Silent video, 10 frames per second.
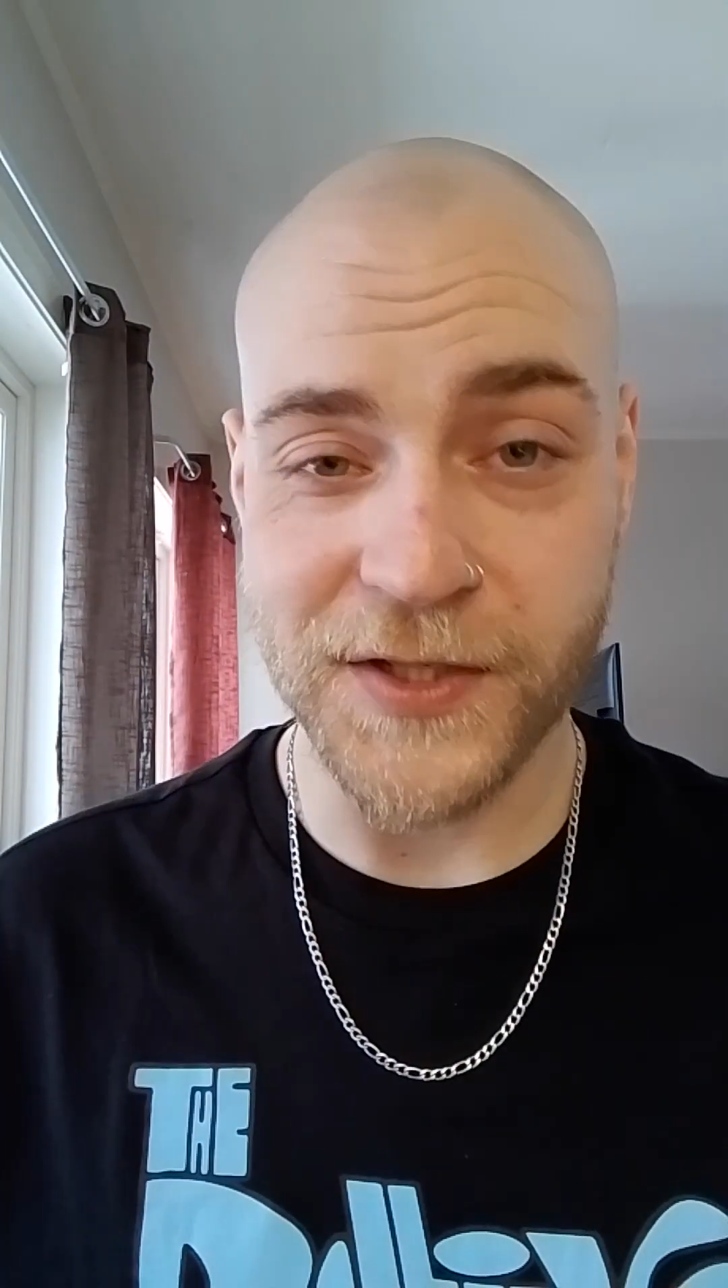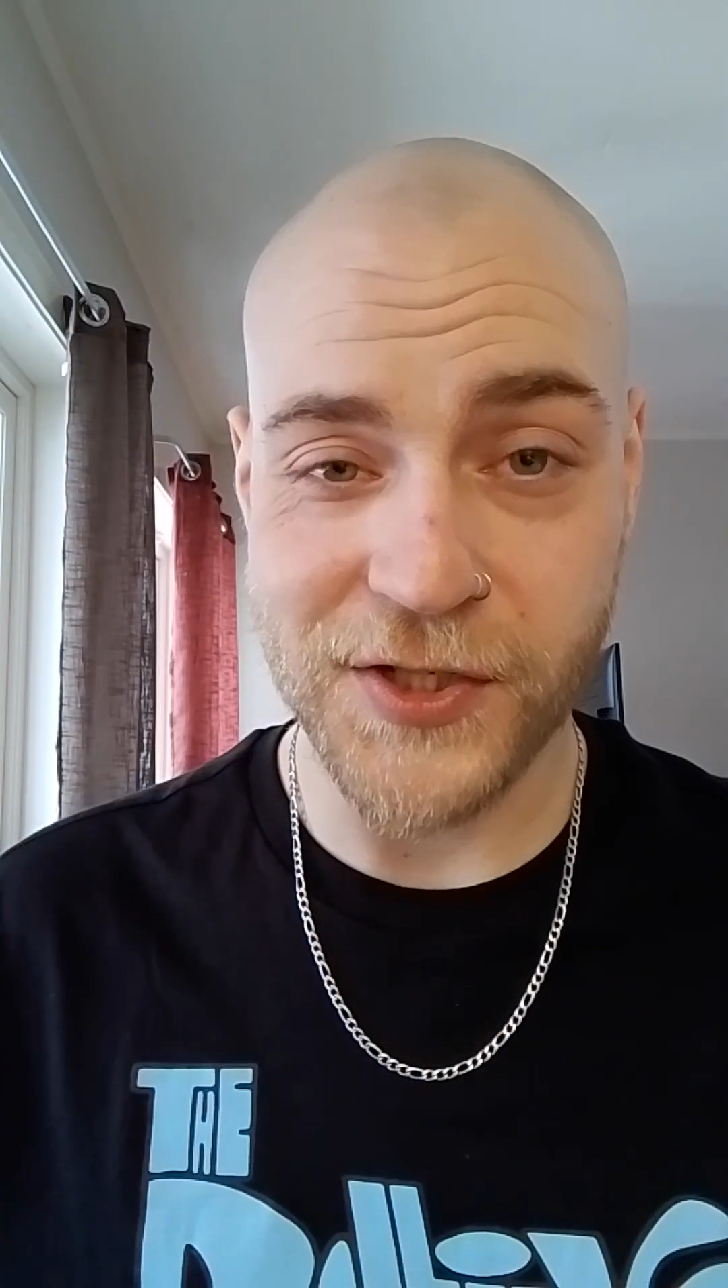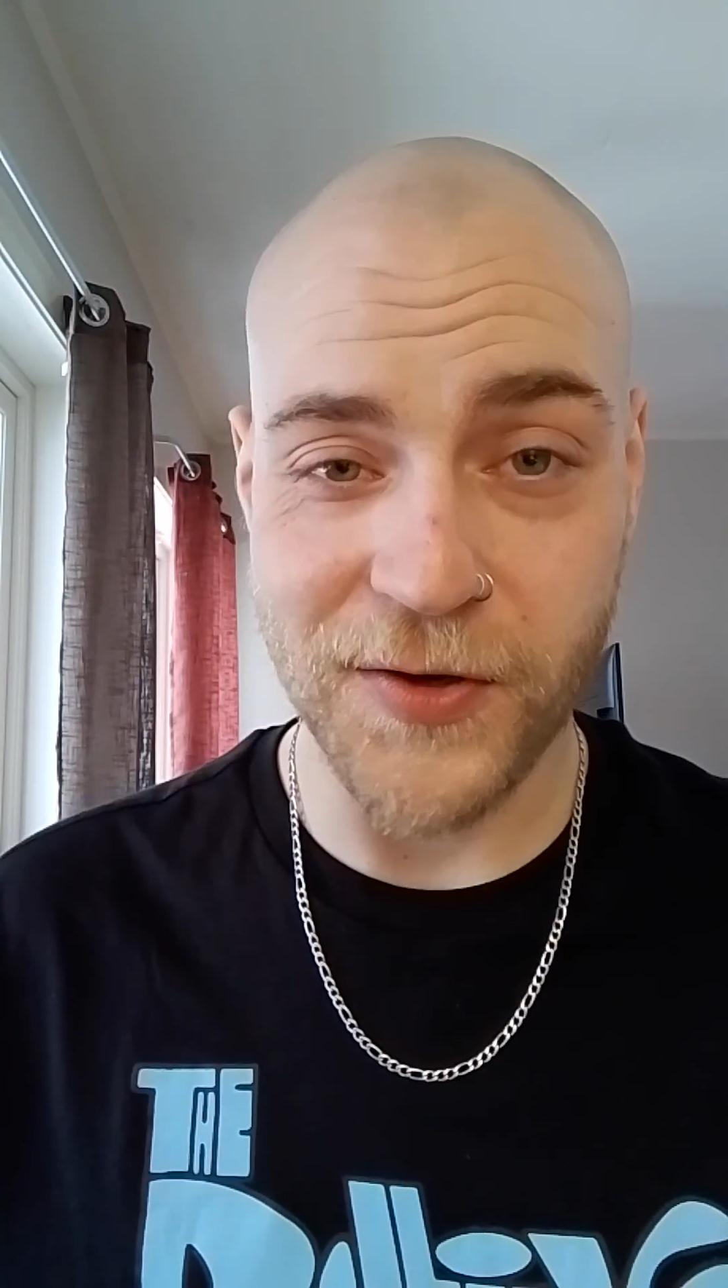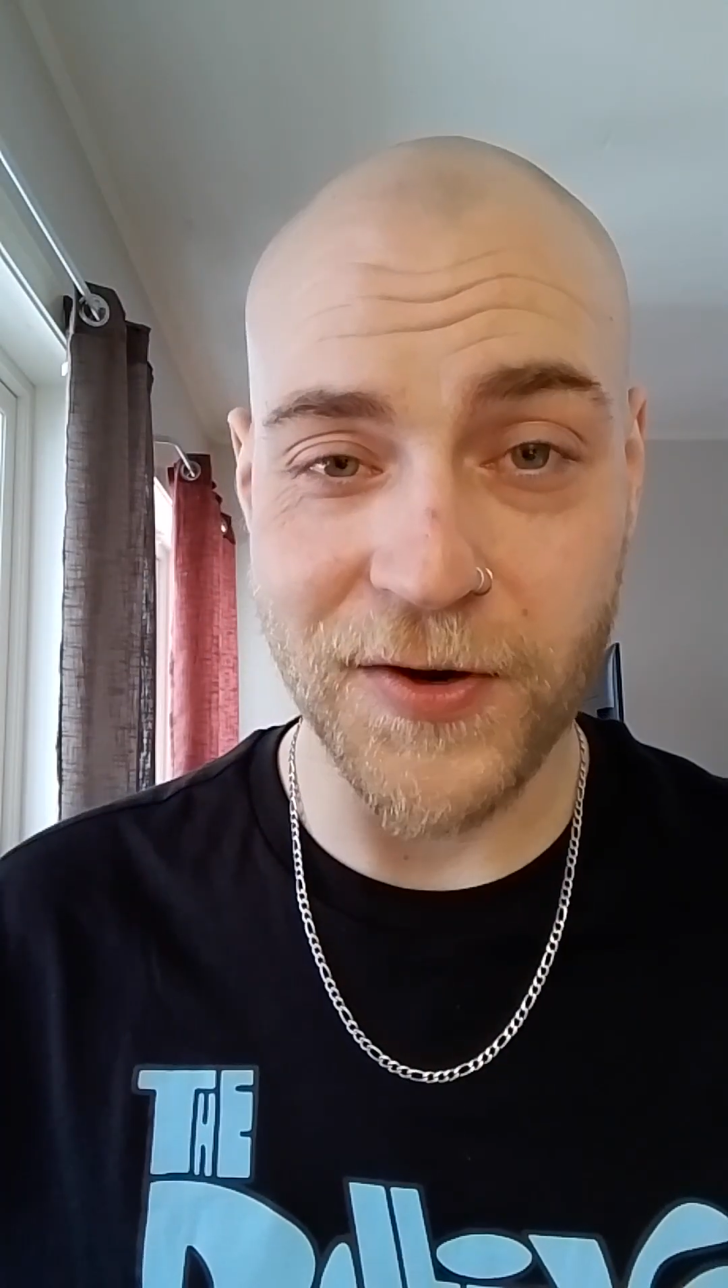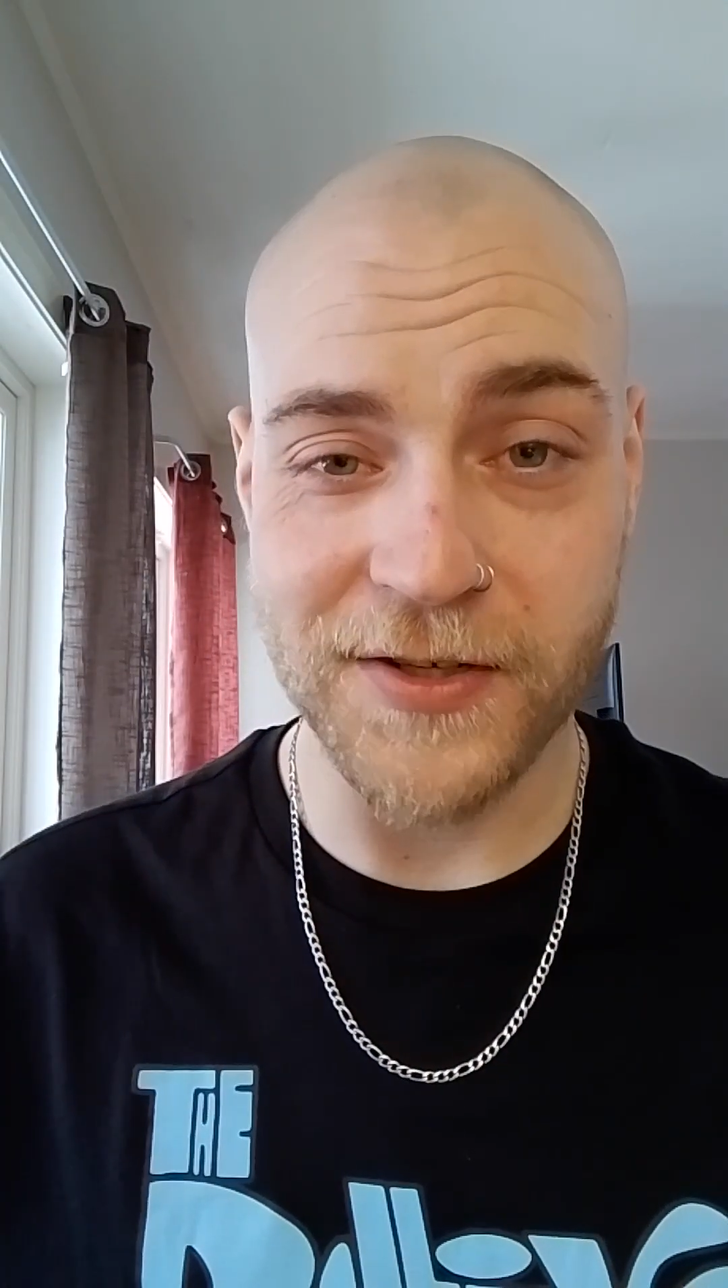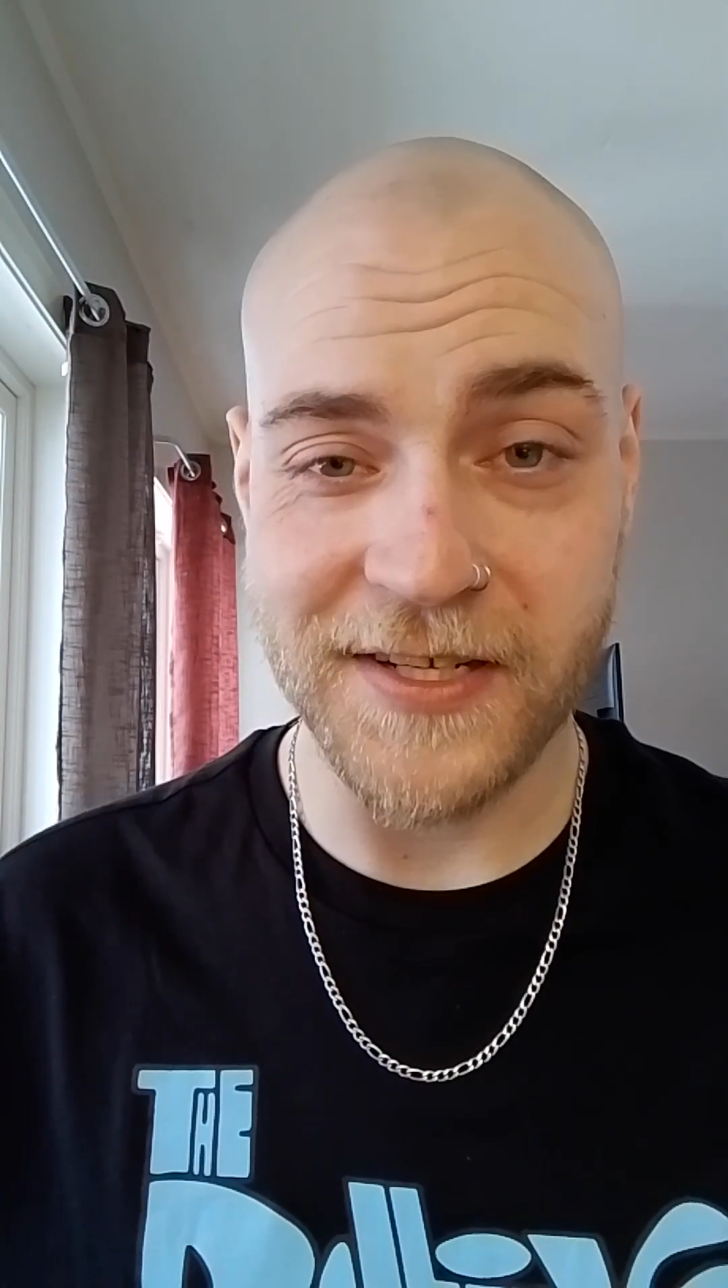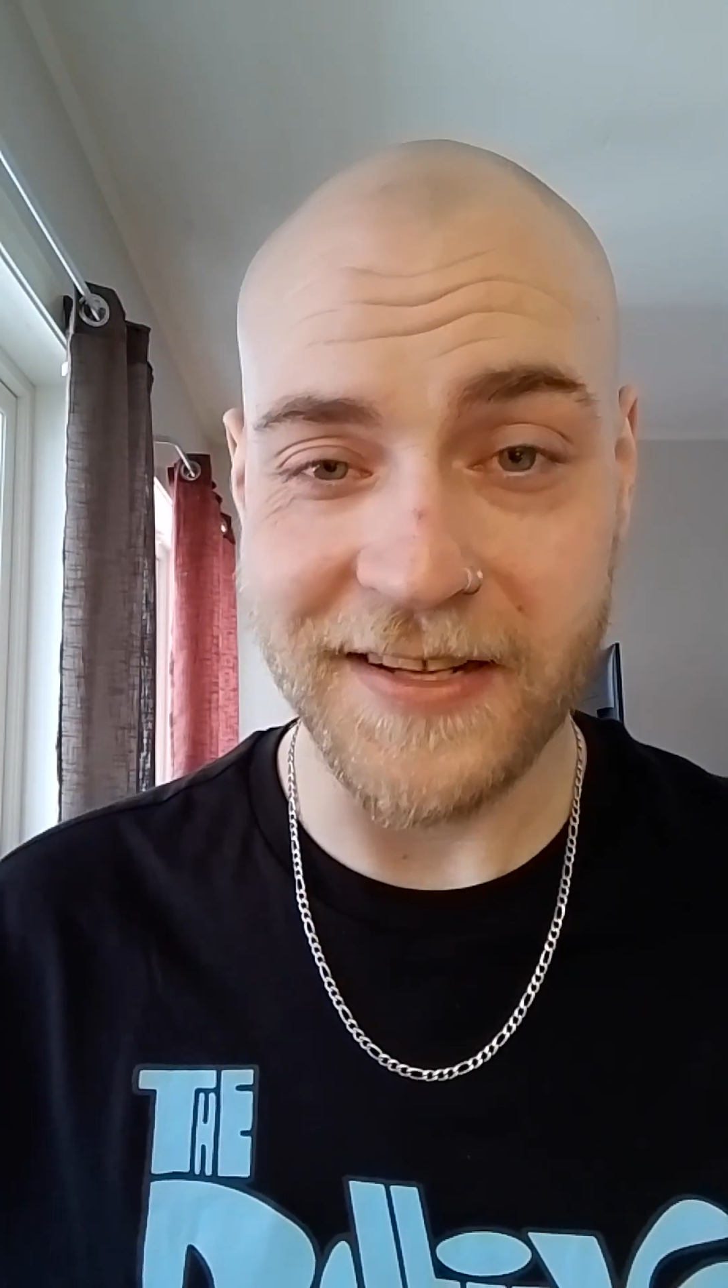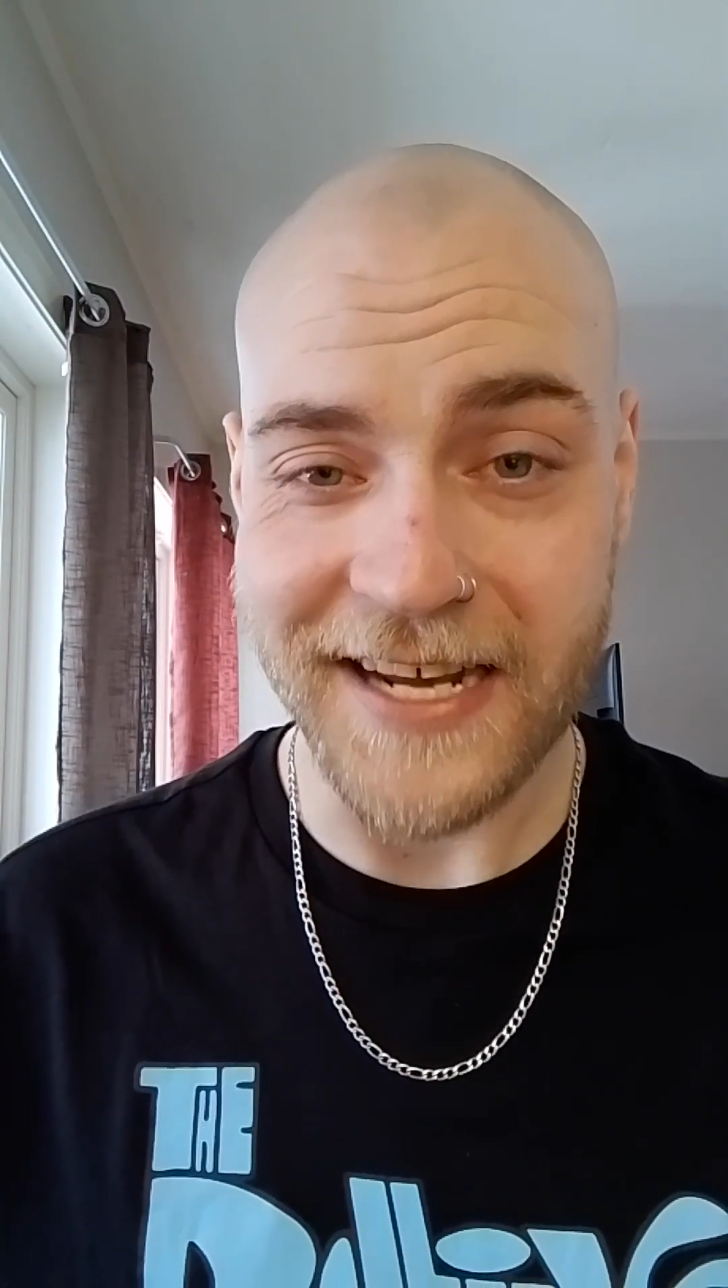swords and